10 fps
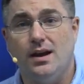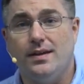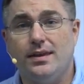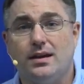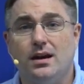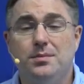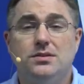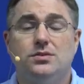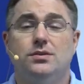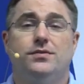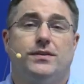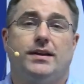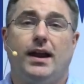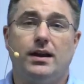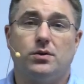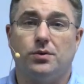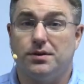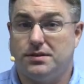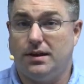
And they come in two different categories.